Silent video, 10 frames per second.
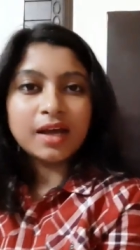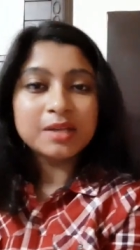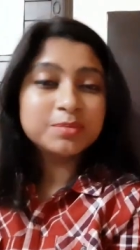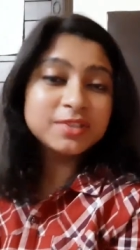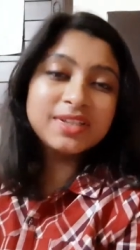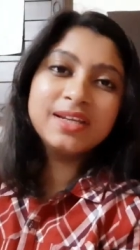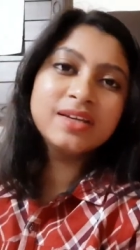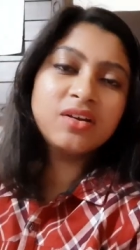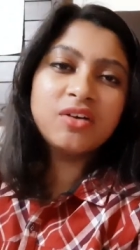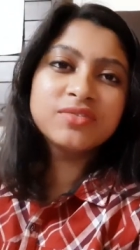I'll put the
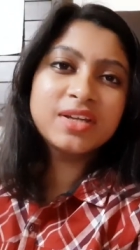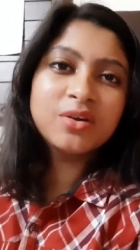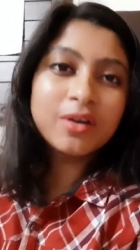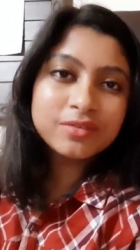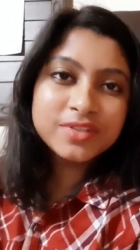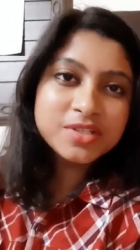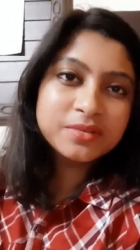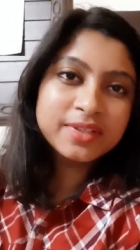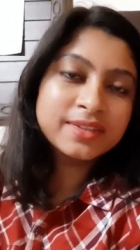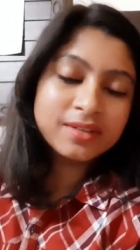link of that haul
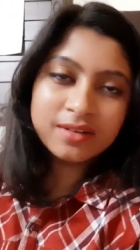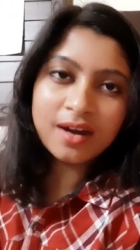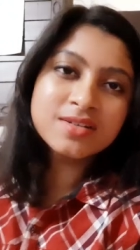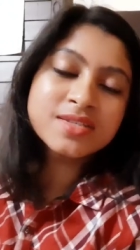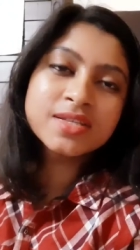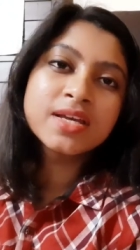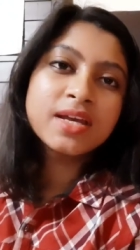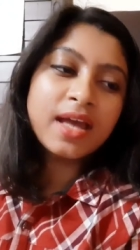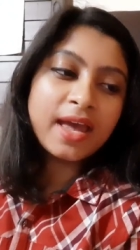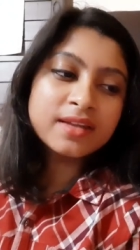video in the cards.
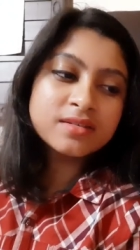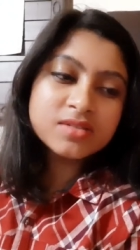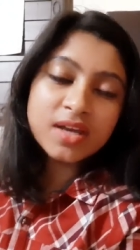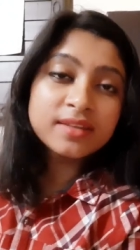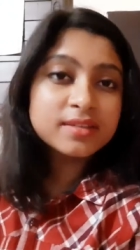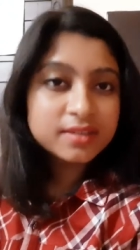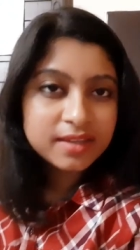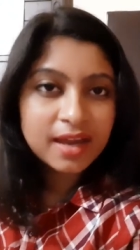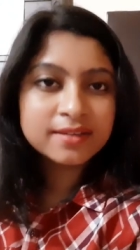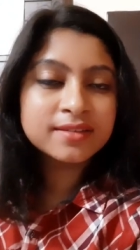And other than
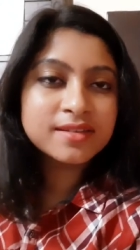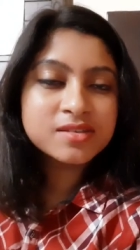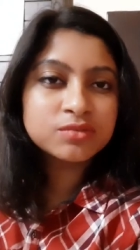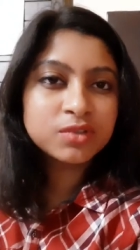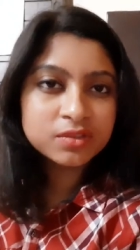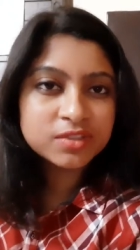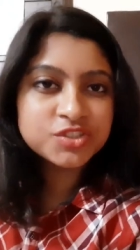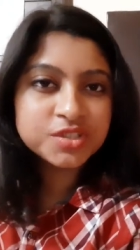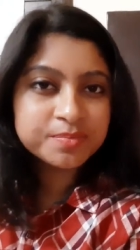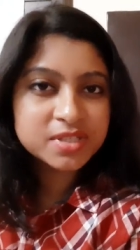that, these are one of the
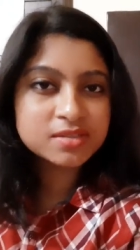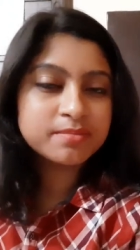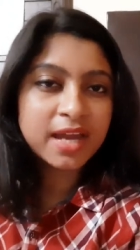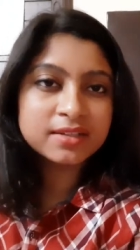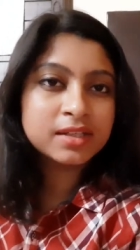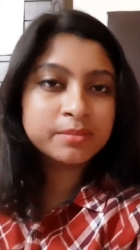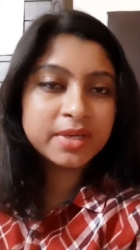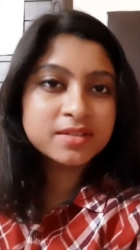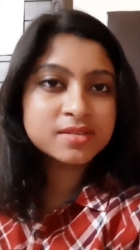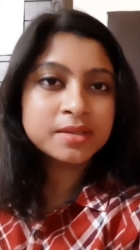cheapest matte nail
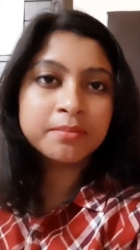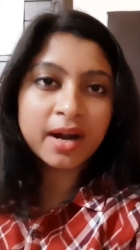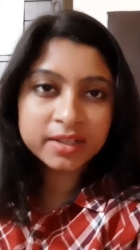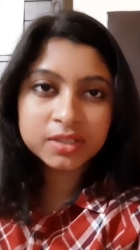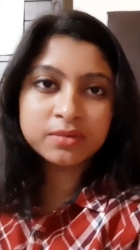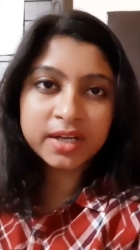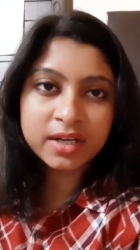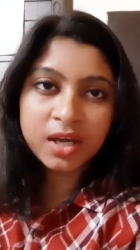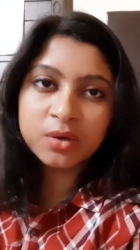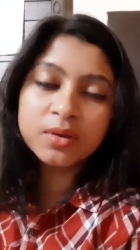paints in the market right
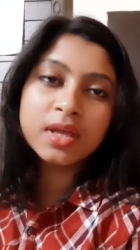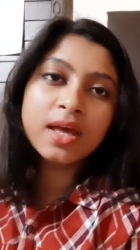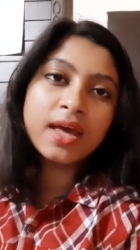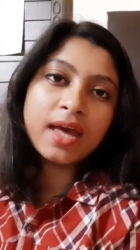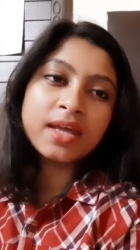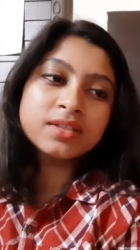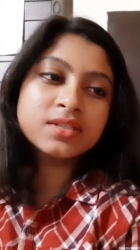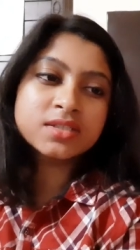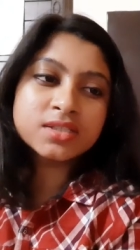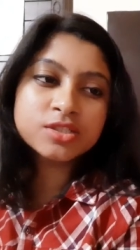now,
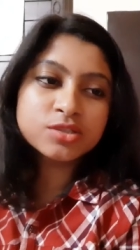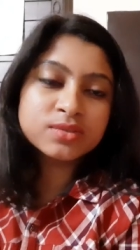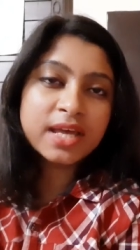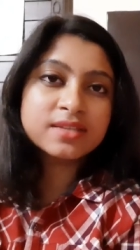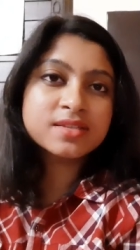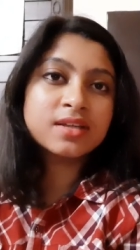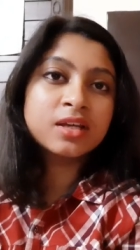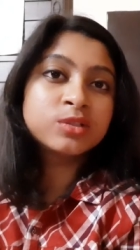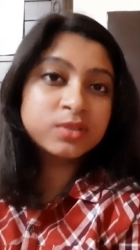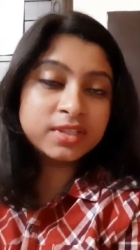and so that's
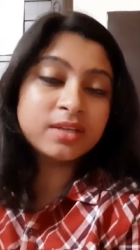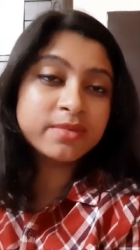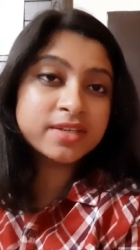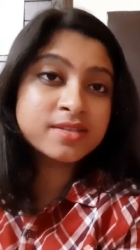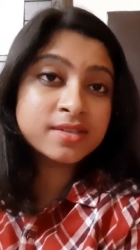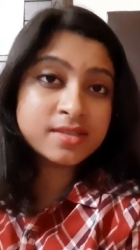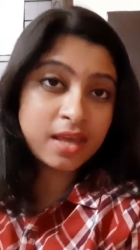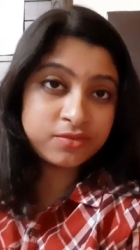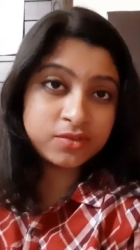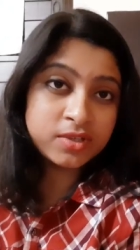a good thing because it's
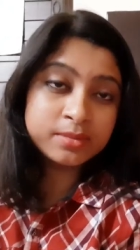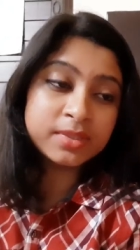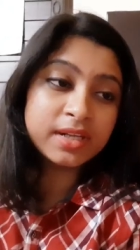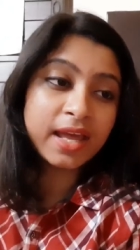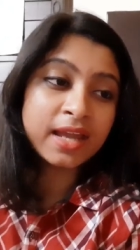affordable.